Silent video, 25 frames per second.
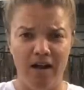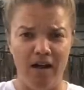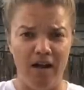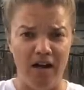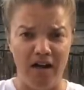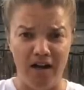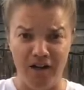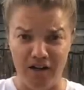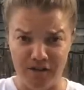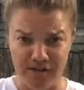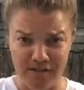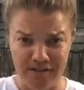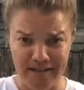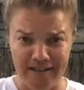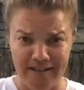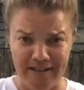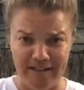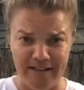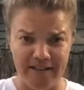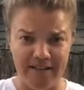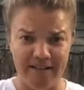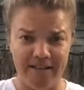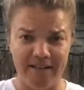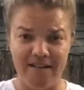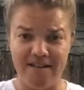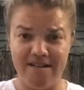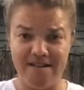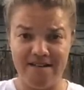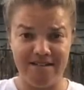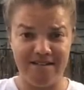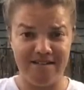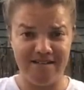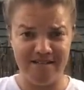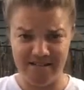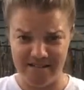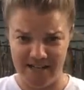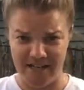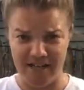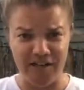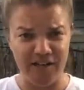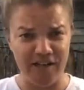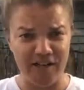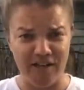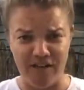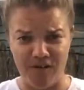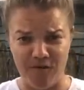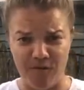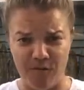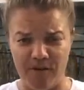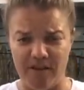All right. Starting
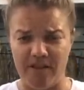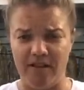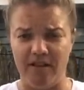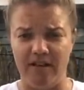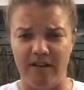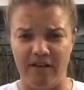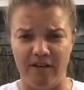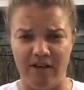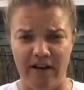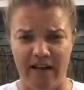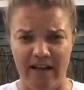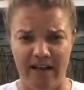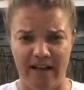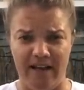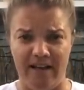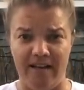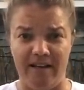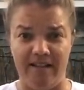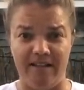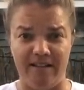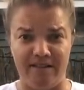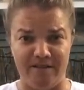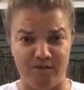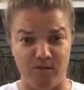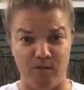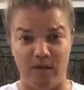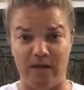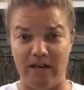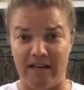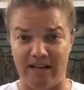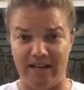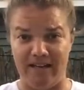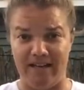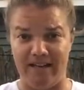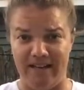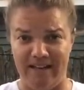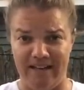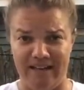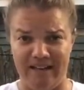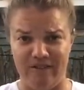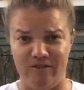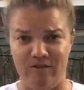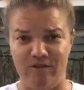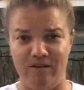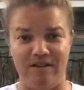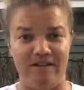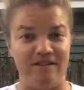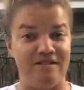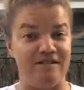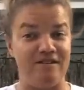off with the letter A. This one I can handle
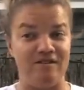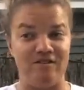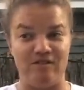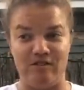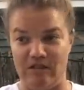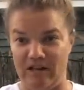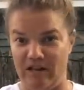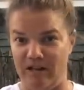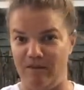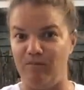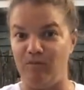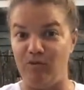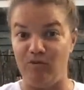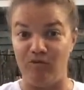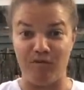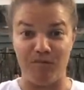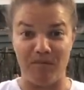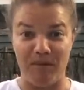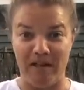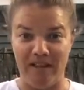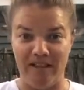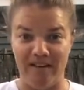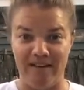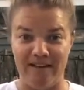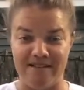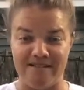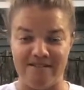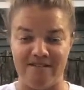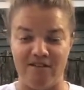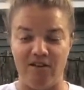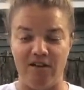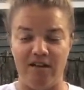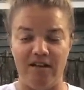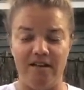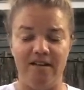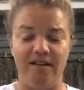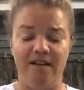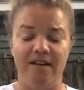because it's not moving my legs a lot.